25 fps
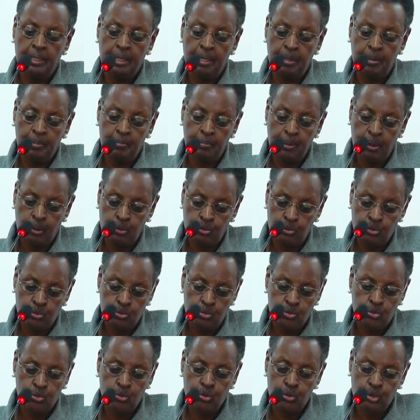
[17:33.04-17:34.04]
about
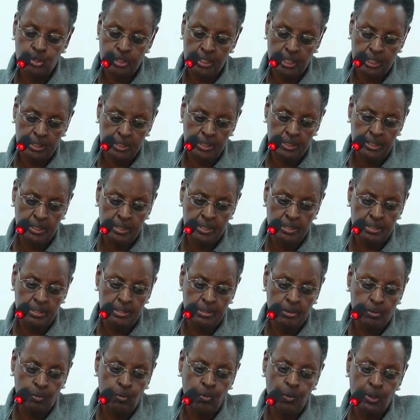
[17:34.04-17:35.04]
school charges,
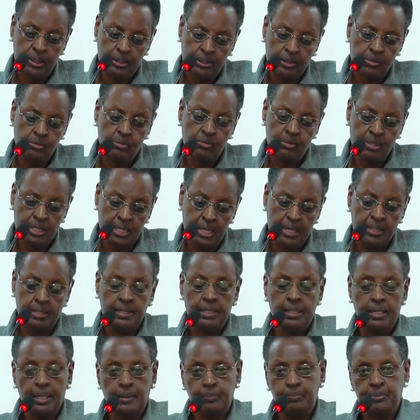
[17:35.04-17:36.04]
what really
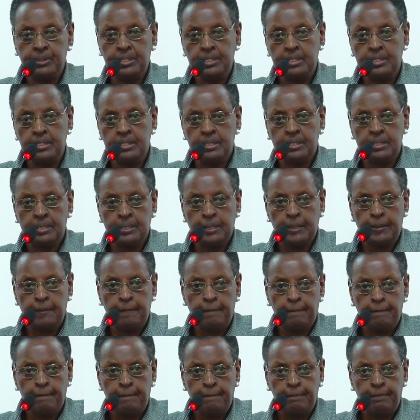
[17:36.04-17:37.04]
happens
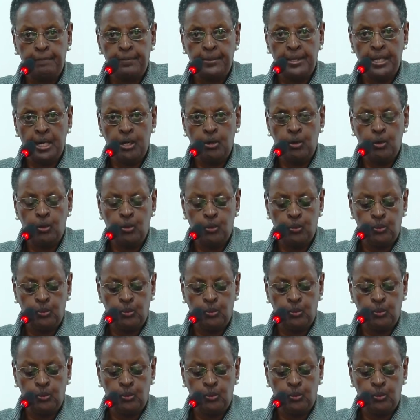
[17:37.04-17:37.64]
now.